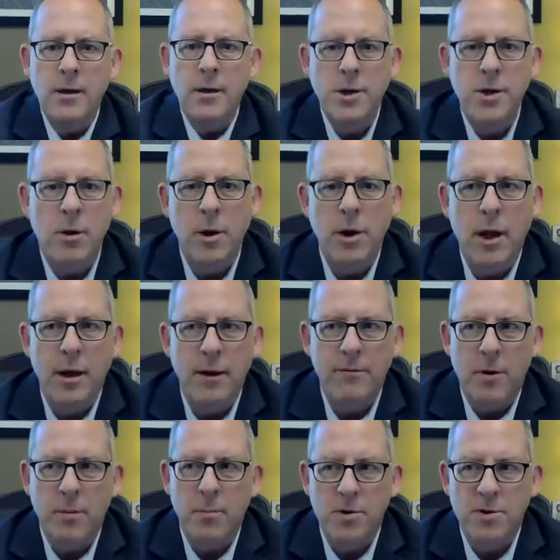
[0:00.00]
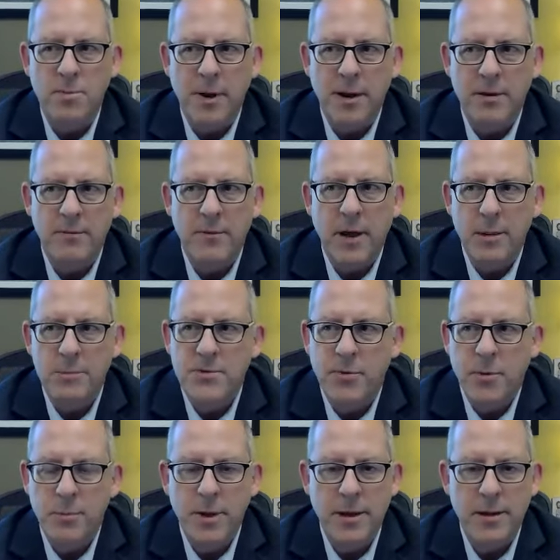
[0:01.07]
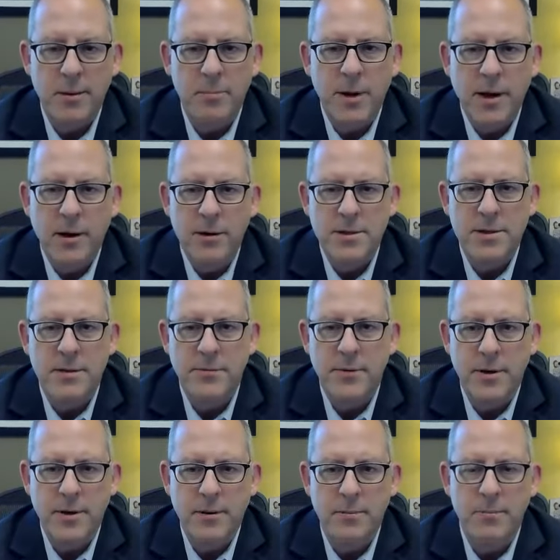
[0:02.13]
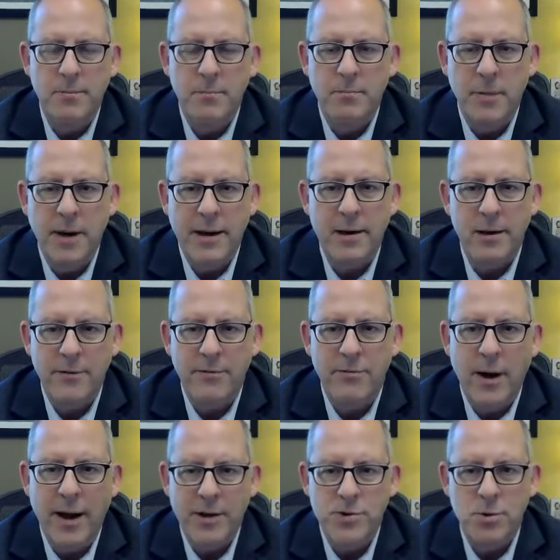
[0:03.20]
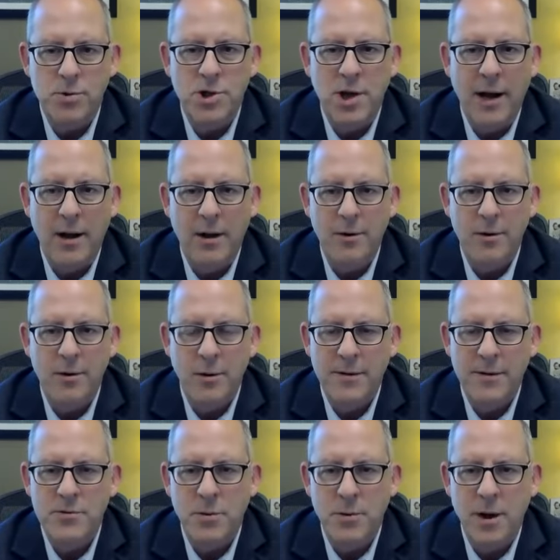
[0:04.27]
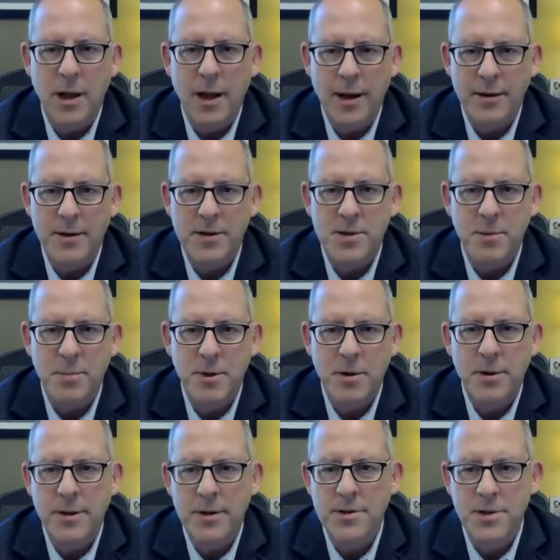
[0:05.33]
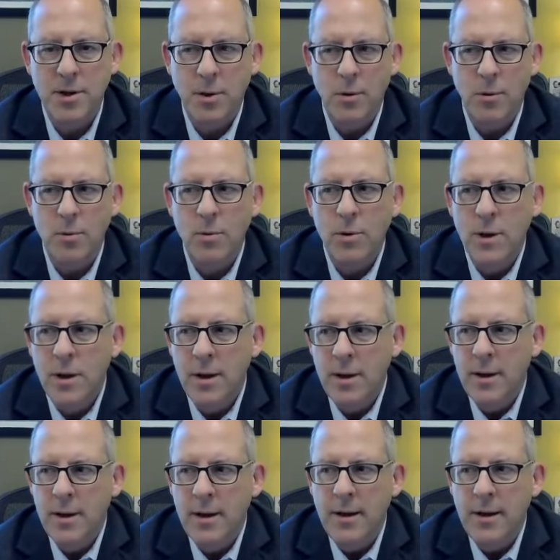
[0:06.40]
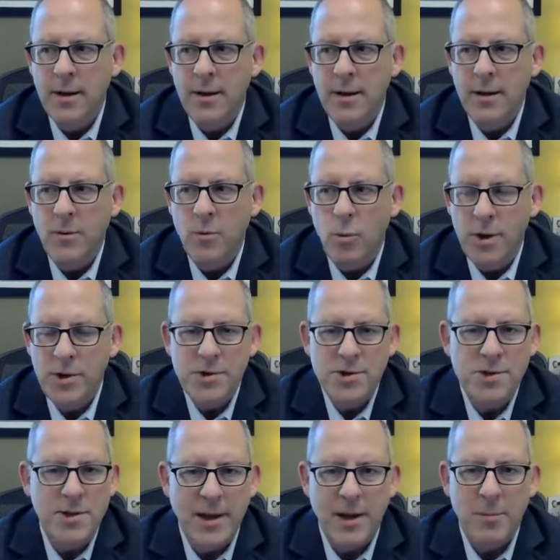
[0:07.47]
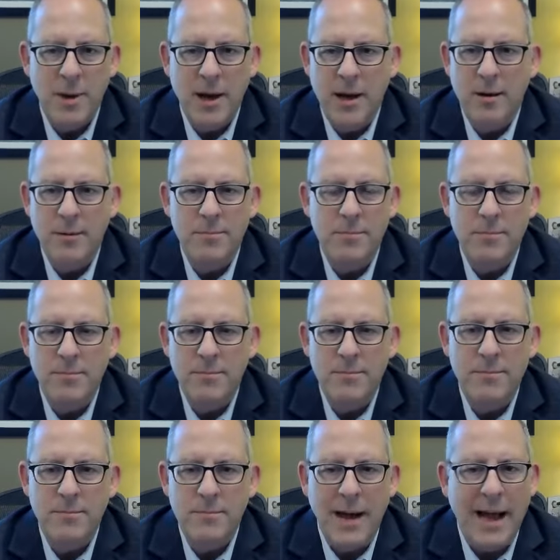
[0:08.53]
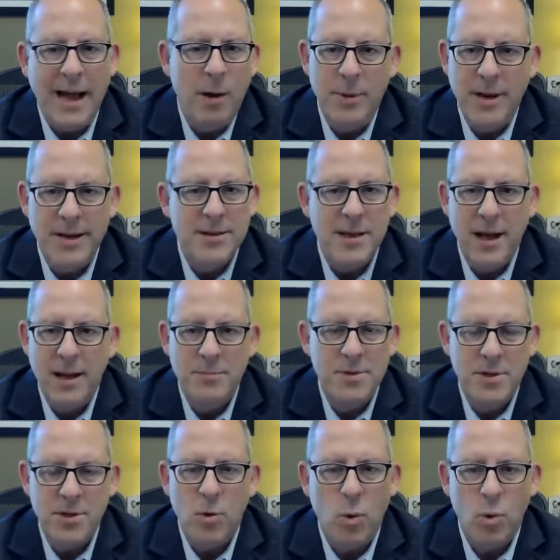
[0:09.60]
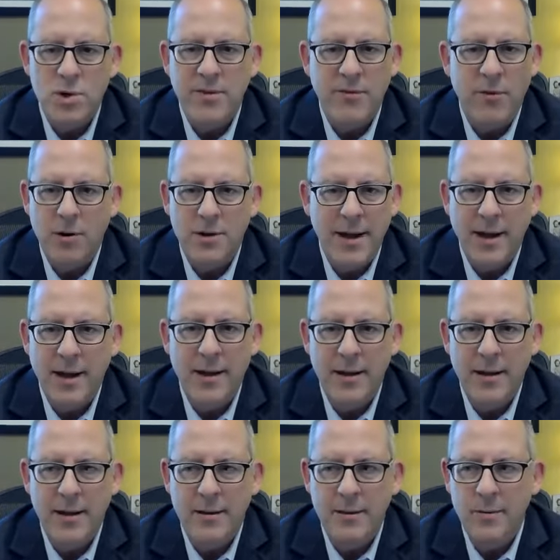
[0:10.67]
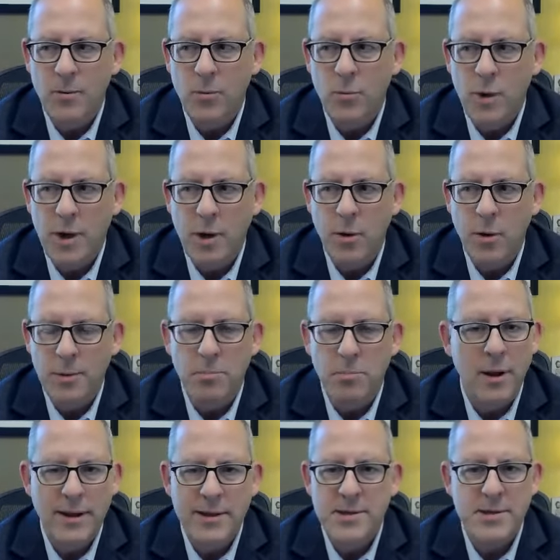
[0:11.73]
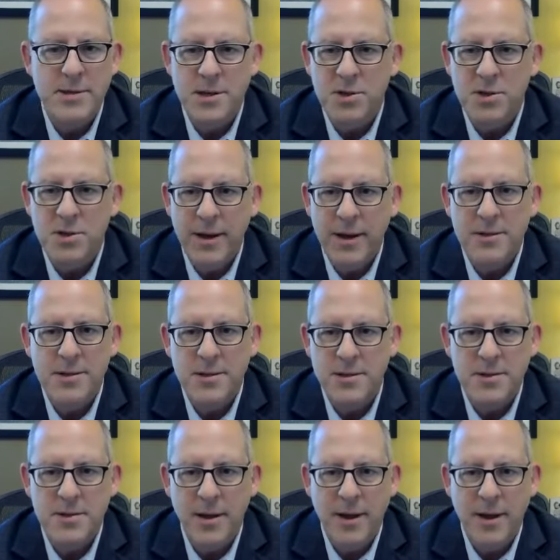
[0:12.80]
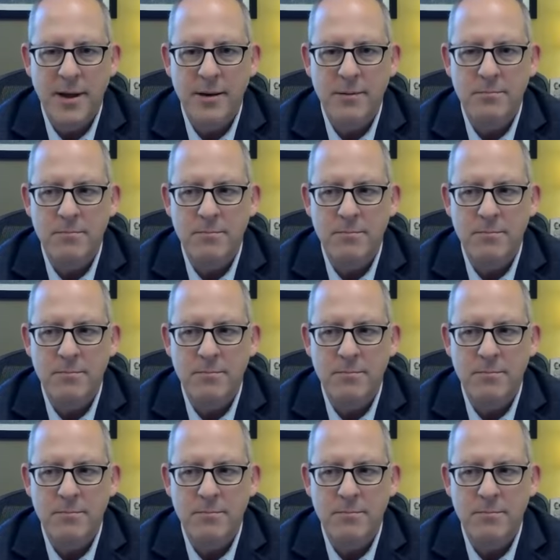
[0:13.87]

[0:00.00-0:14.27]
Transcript: lot of our perspective comes from being the parents of a medically fragile child who lives with a lot of disabilities. So we just think about how many times in the course of our day we are in places and spaces that